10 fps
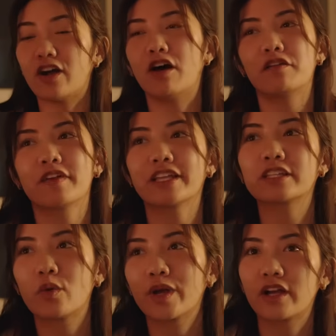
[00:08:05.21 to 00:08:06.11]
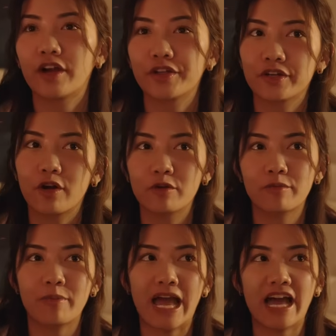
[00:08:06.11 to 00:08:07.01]
off and going on your
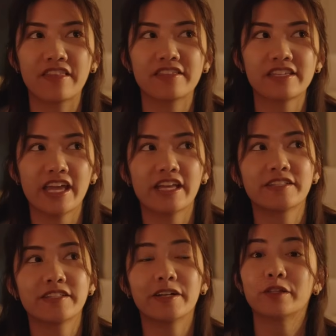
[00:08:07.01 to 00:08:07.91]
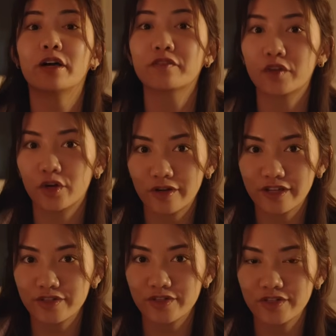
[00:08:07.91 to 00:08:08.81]
own path takes a lot of
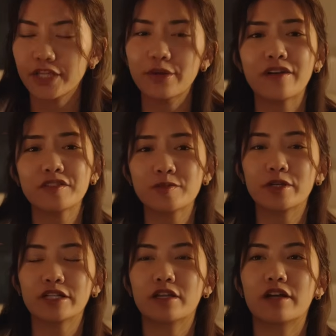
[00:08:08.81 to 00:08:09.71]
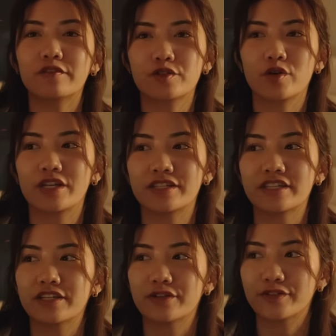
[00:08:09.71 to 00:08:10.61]
courage. You have to put a lot of trust
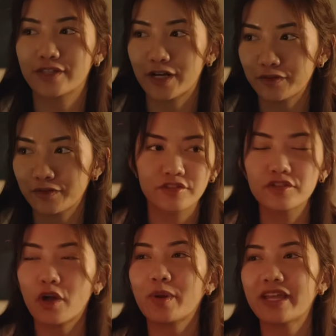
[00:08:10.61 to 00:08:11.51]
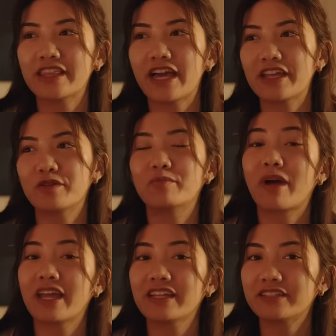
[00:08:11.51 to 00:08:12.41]
in yourself, knowing that you
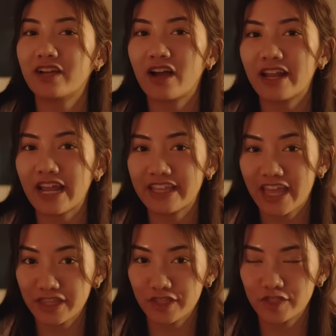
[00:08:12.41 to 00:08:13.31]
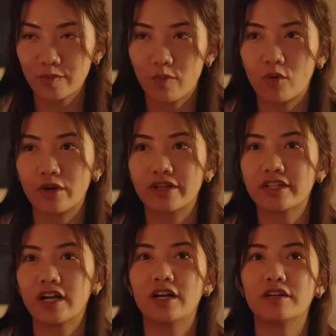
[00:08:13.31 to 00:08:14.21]
might not gain the support
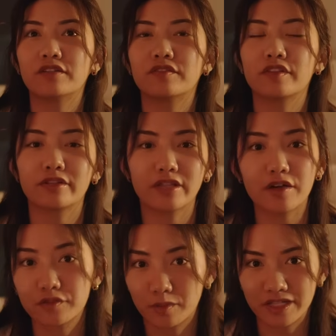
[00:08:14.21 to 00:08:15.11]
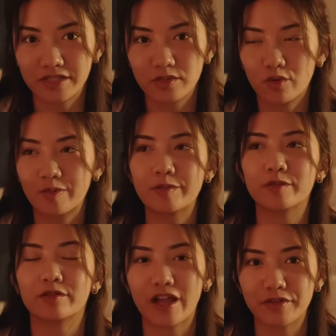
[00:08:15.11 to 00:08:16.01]
of your loved ones or people
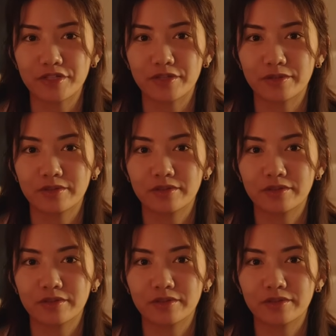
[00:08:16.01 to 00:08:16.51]
around you.